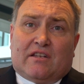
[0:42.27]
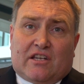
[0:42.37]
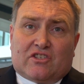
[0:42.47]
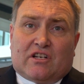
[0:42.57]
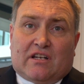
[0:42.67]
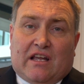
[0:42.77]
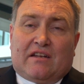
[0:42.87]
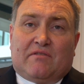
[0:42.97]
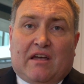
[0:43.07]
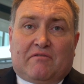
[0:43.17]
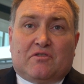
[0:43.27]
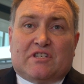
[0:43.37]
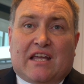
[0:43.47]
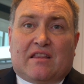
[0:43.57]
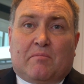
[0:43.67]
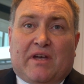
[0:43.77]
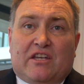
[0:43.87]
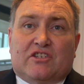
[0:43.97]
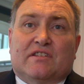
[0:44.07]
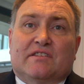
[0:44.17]
national, and we have to take the
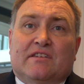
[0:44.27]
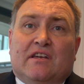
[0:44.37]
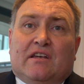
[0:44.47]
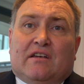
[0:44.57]
patients'